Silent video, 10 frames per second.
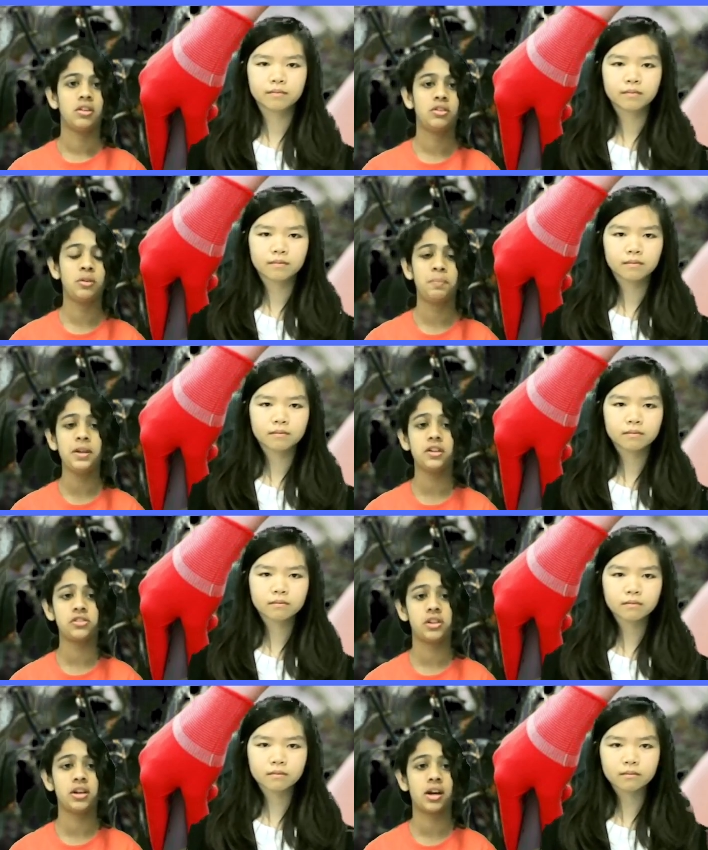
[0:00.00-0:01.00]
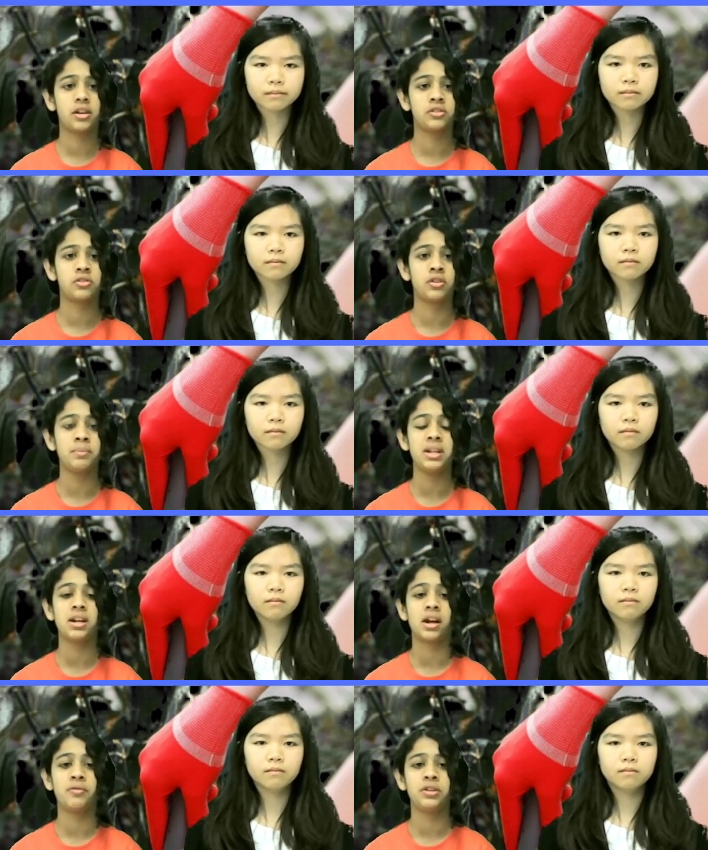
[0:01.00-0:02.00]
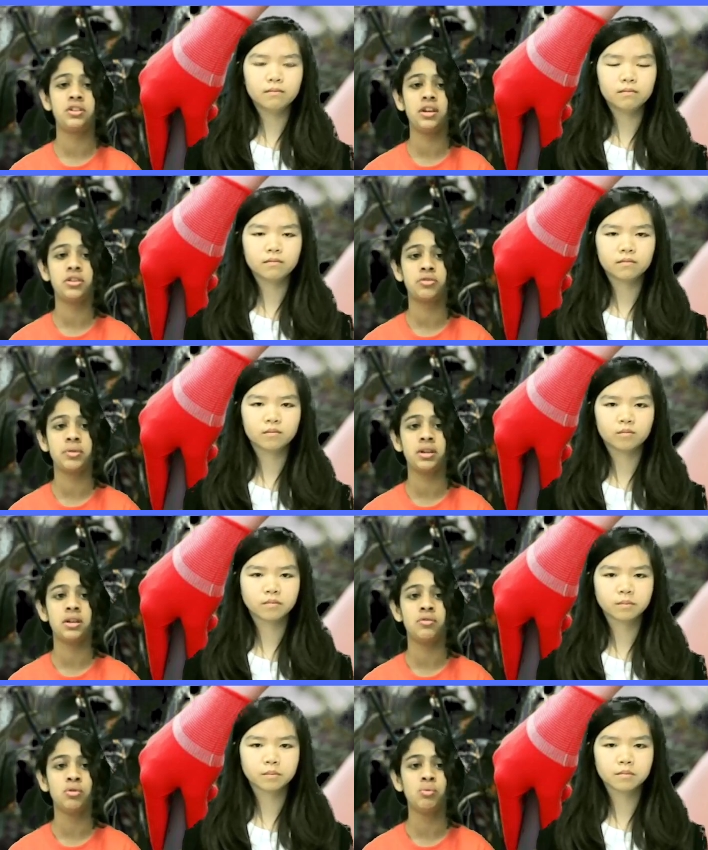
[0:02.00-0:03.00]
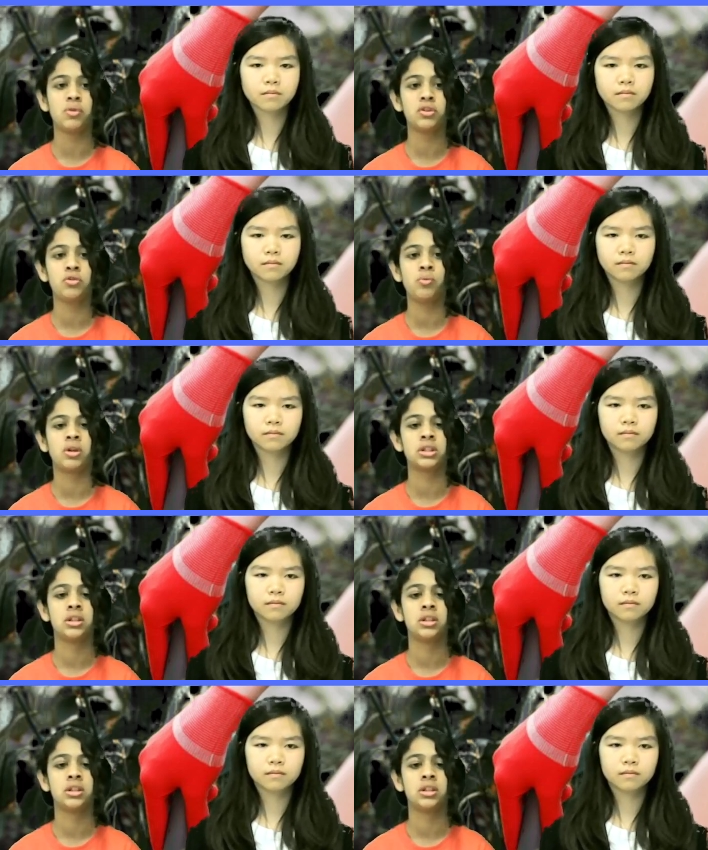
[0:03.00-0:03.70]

Speaker 1: The BSA has their meeting every day 3 in room 121.